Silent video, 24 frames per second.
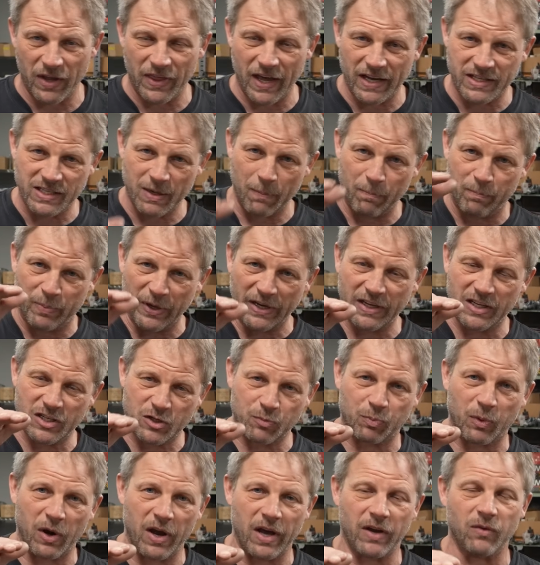That's a big
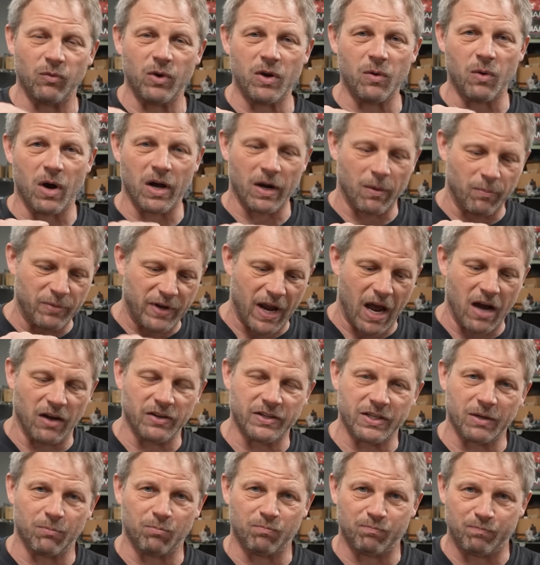spread. We want them down
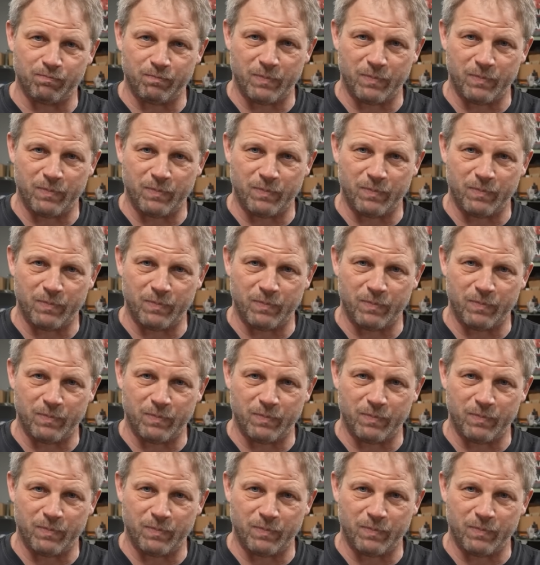to